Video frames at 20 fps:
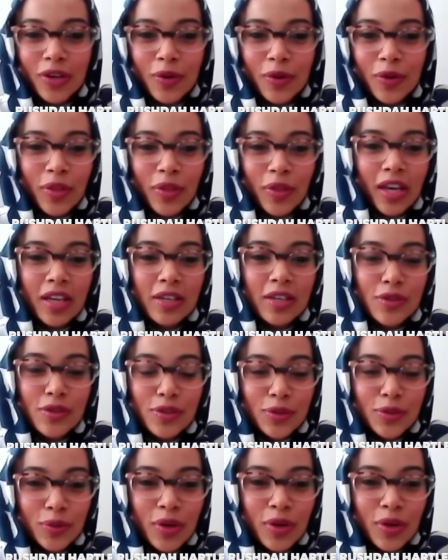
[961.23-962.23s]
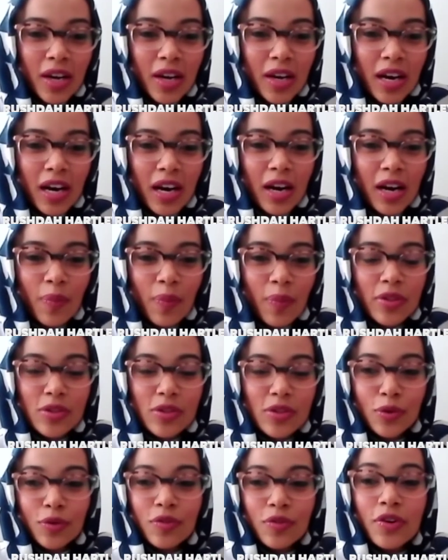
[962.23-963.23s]
or they can do
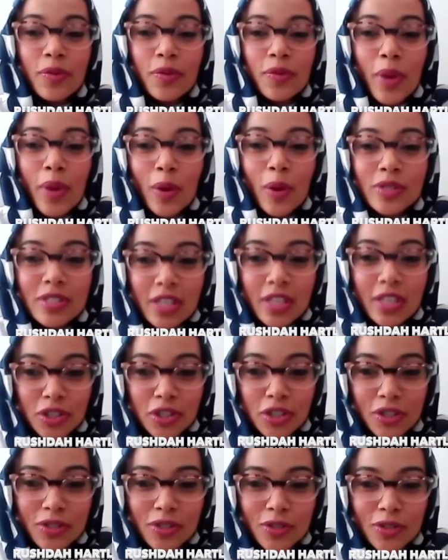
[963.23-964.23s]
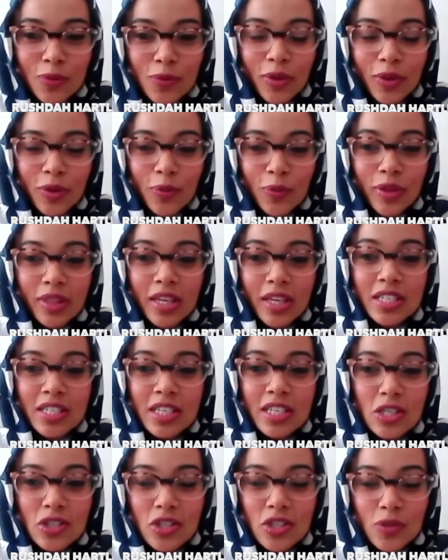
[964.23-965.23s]
sort of remote sessions with their
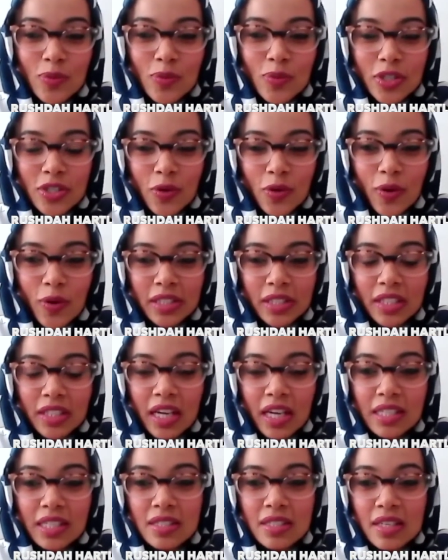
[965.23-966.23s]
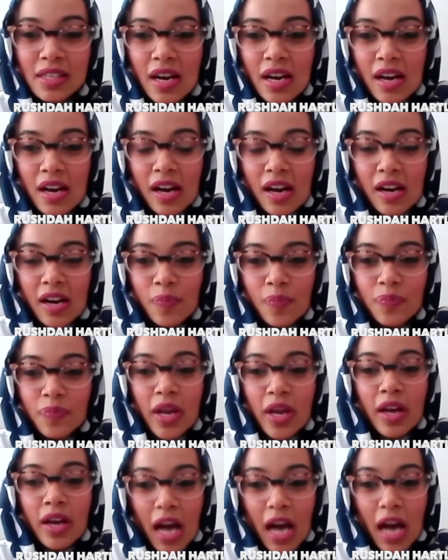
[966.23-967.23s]
teachers, which is quite nice.
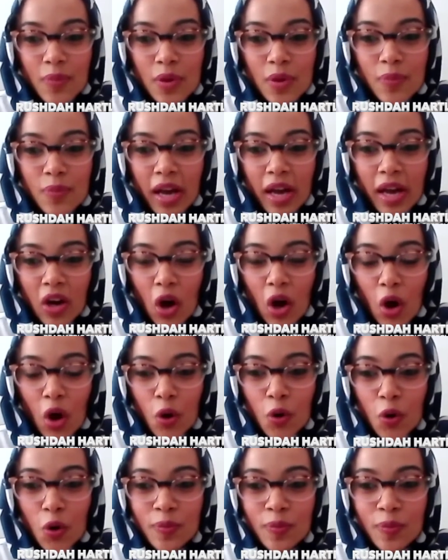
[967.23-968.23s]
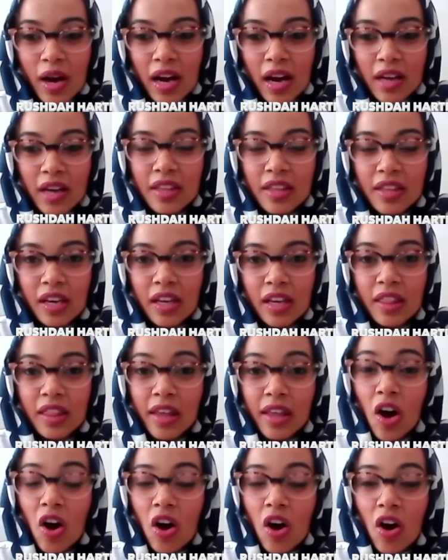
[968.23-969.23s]
Coming back home, I think
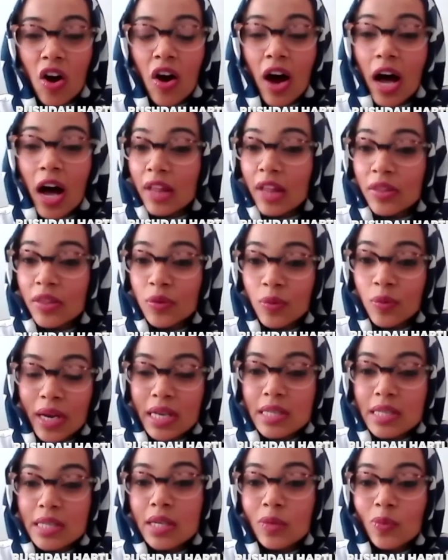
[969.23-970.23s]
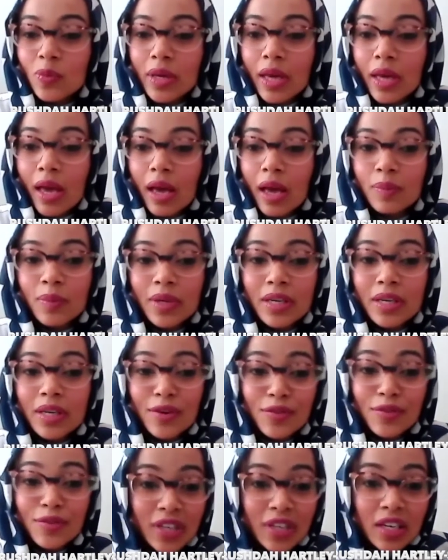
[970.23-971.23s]
there are other ways that we can be
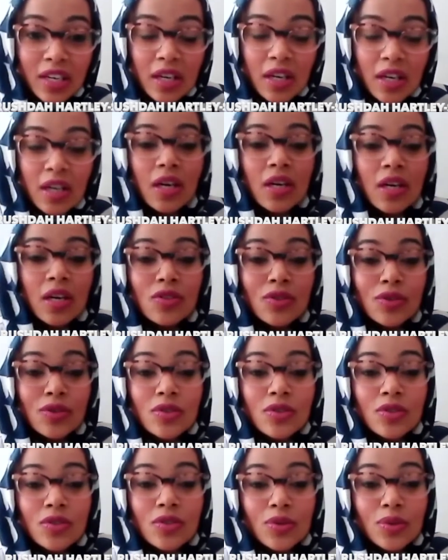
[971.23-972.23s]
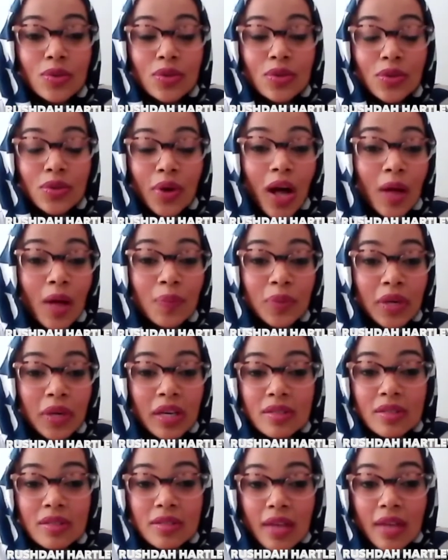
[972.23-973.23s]
nifty to help
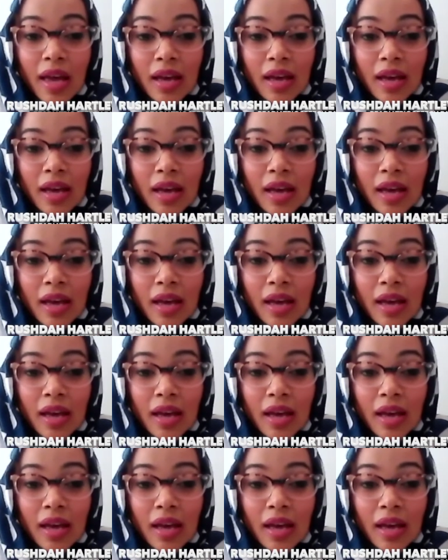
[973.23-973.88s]
kids access